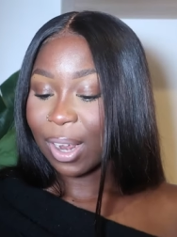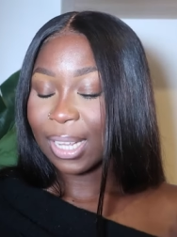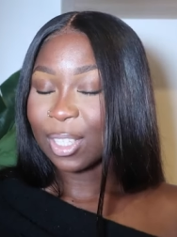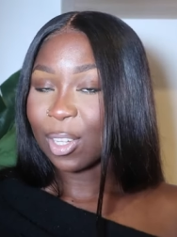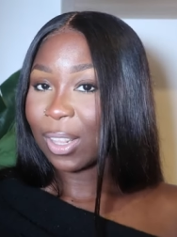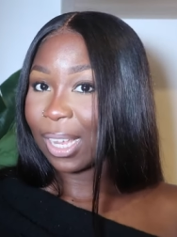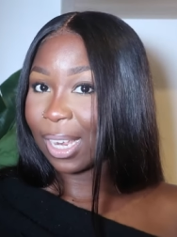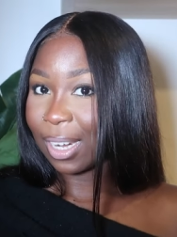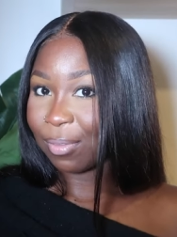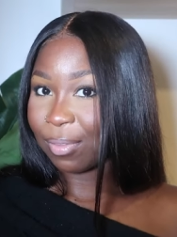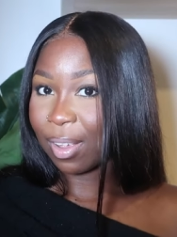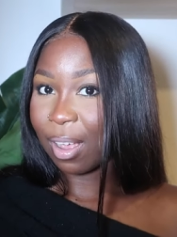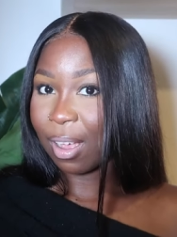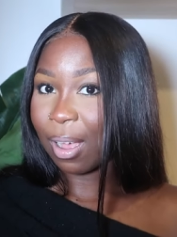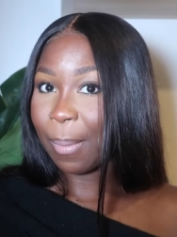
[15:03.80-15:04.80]
dress, so the
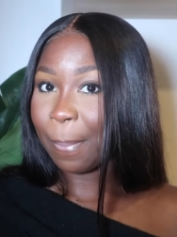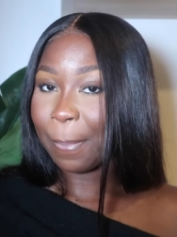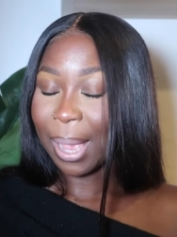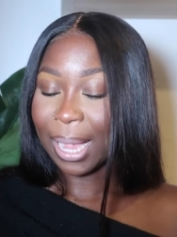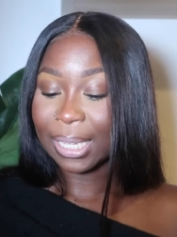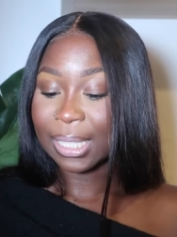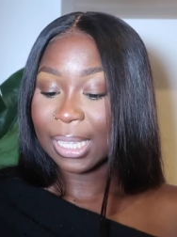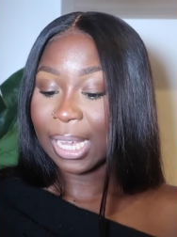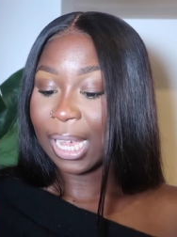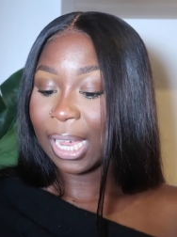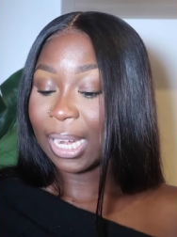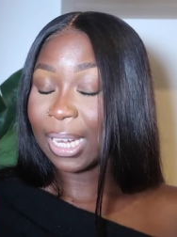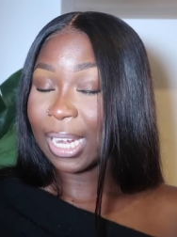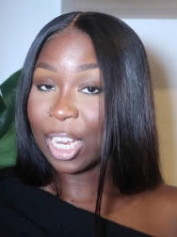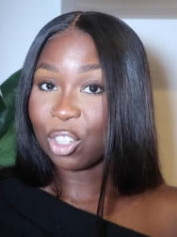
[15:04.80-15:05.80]
Olivia
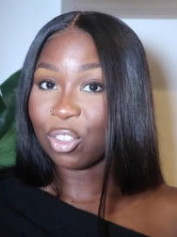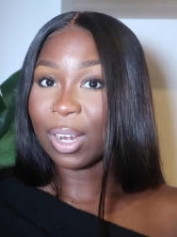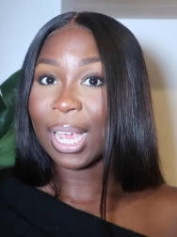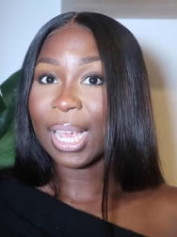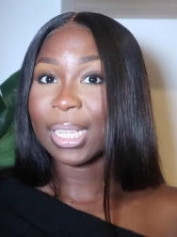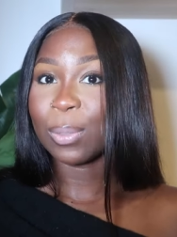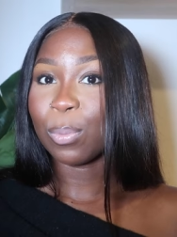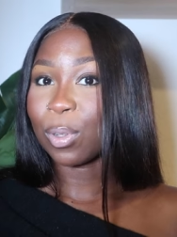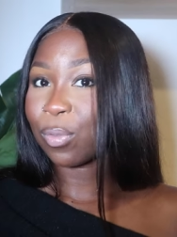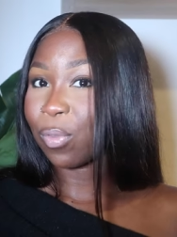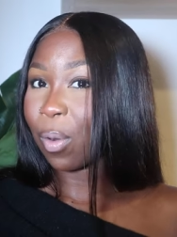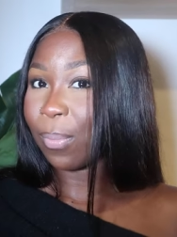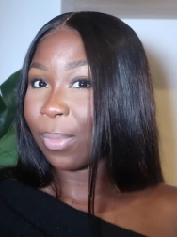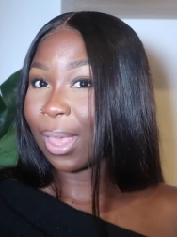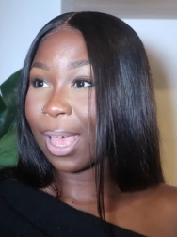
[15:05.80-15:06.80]
maxi knit dress, was
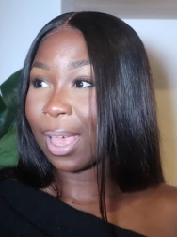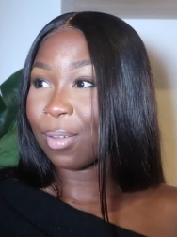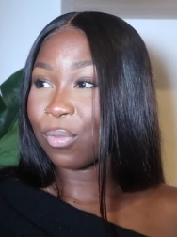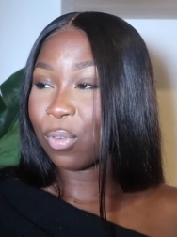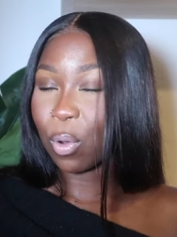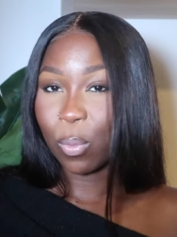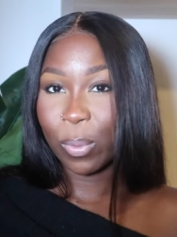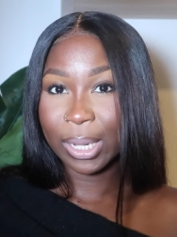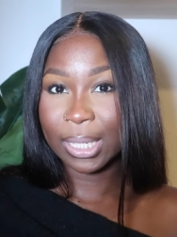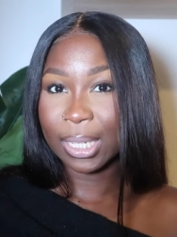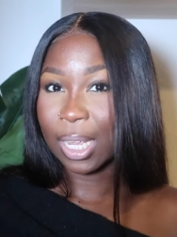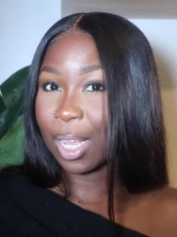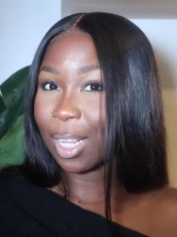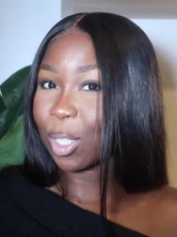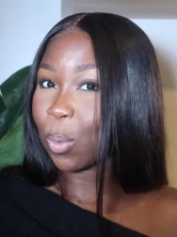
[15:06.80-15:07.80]
from their fall
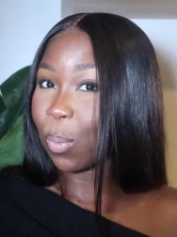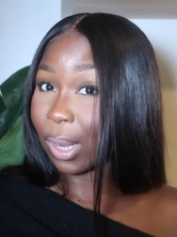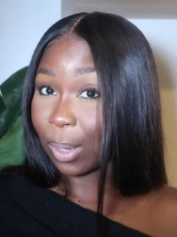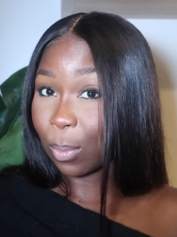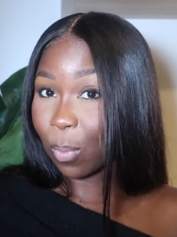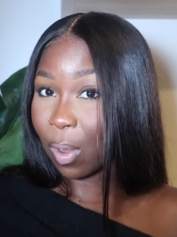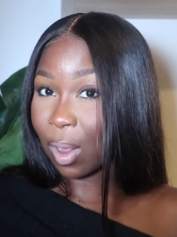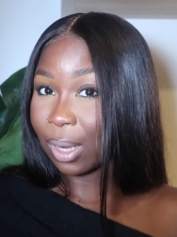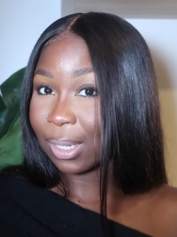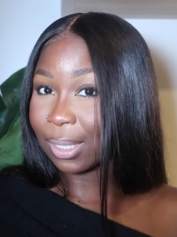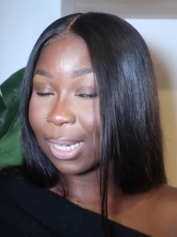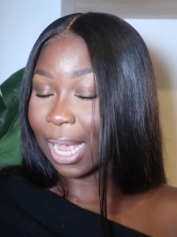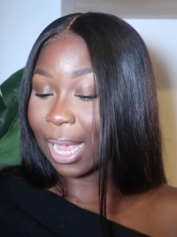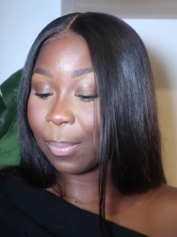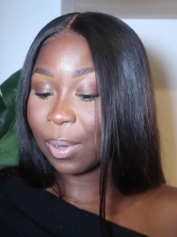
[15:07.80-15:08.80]
winter
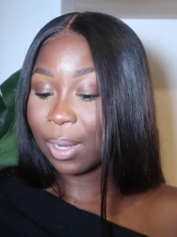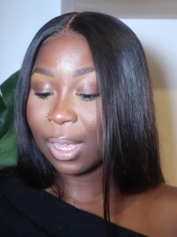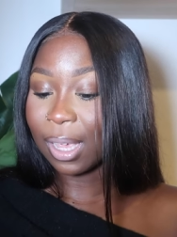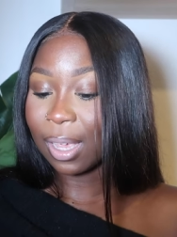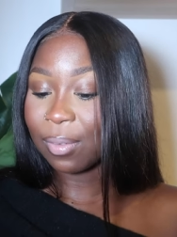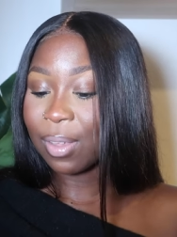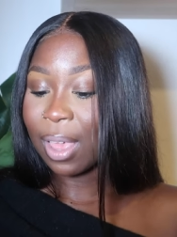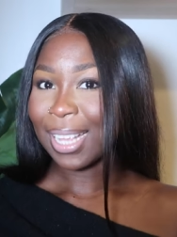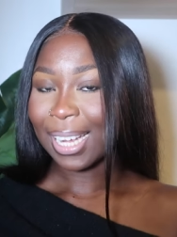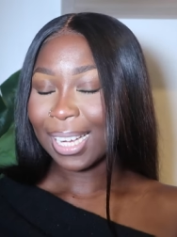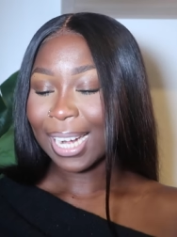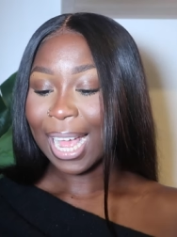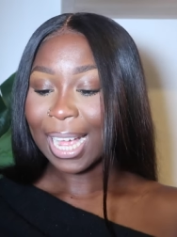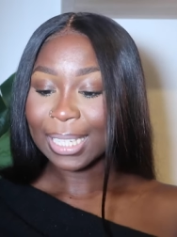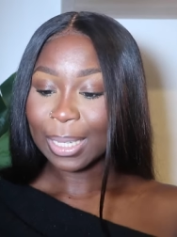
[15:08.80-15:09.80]
21, I believe. The
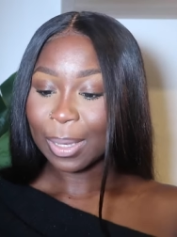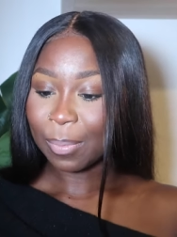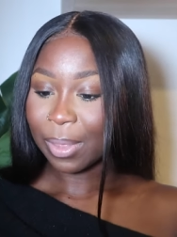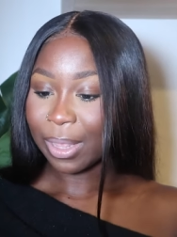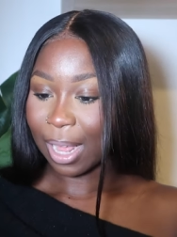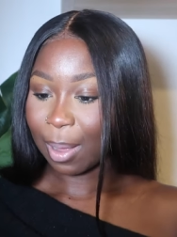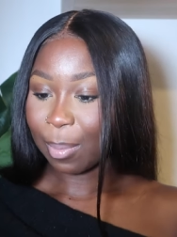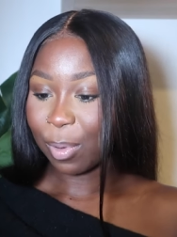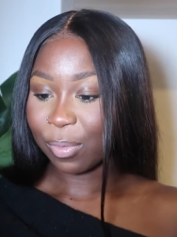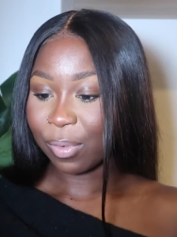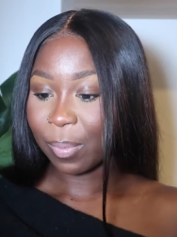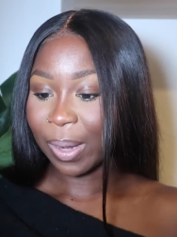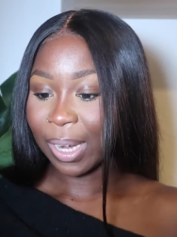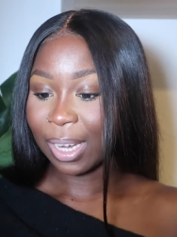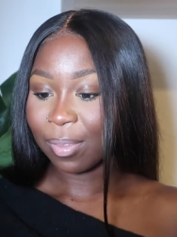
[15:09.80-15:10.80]
second item that I bought
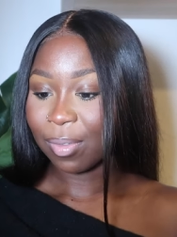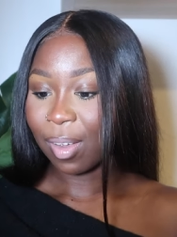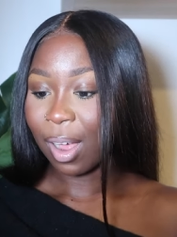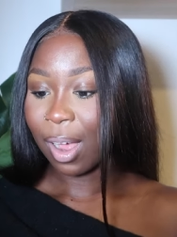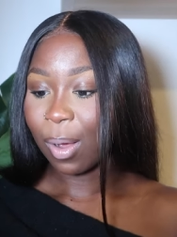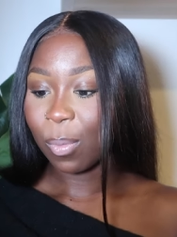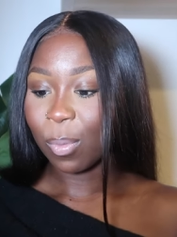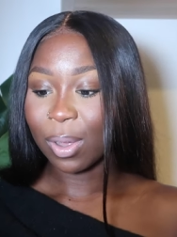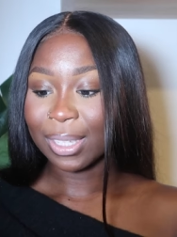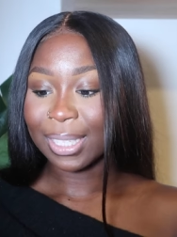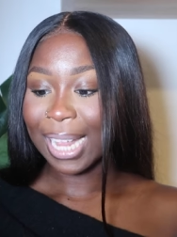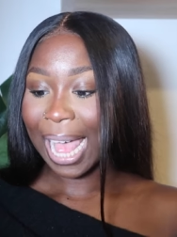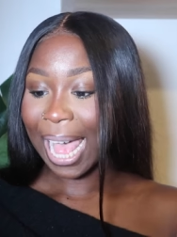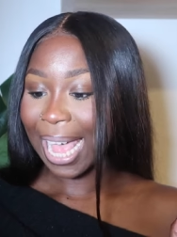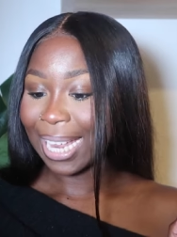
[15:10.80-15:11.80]
from Hanifa was
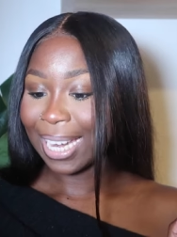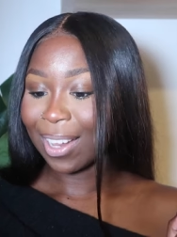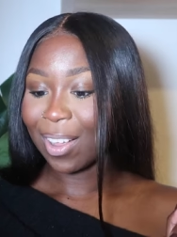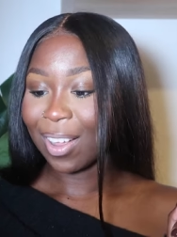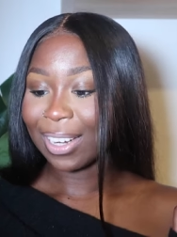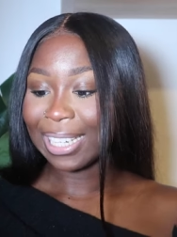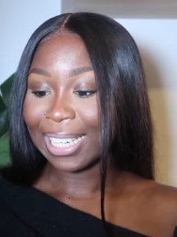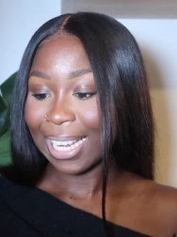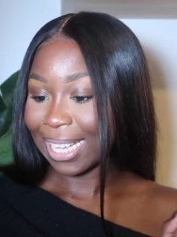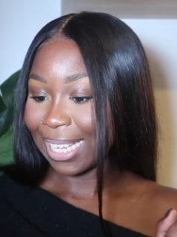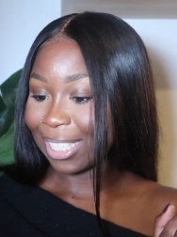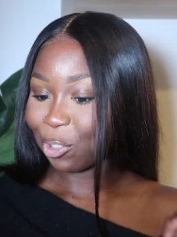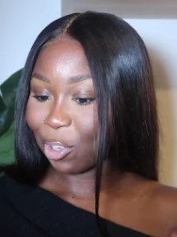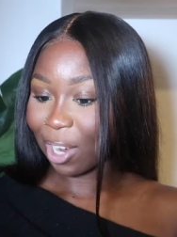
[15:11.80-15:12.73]
the Isla knit